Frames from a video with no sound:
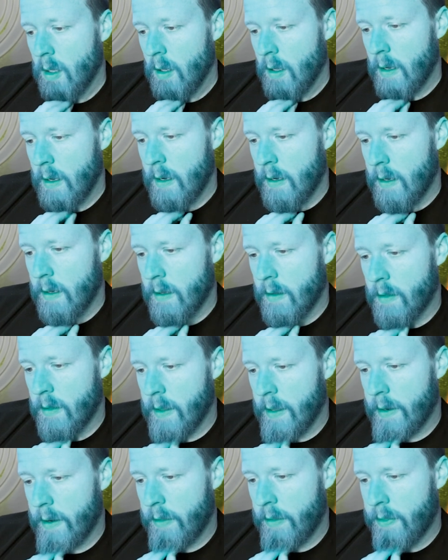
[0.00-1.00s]
And
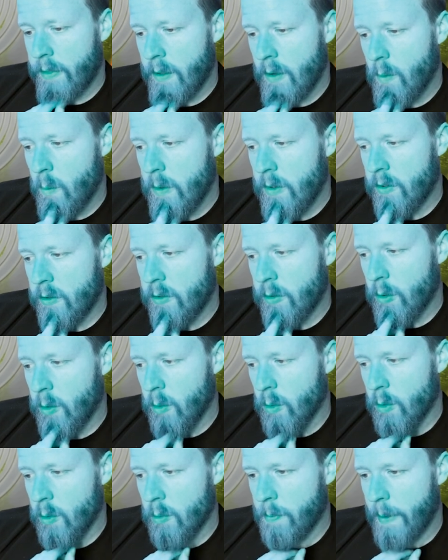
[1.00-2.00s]
then I think we just
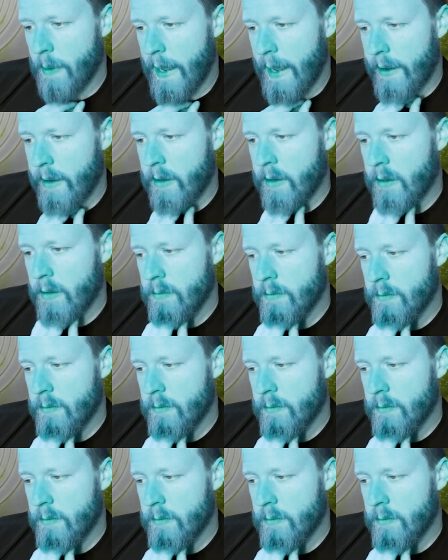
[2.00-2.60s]
hold back.